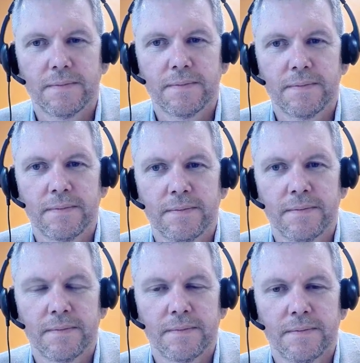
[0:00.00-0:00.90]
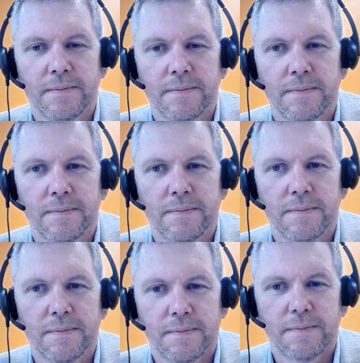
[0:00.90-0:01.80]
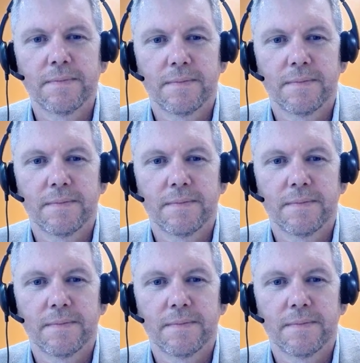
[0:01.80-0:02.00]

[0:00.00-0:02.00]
No words are spoken by the person on screen.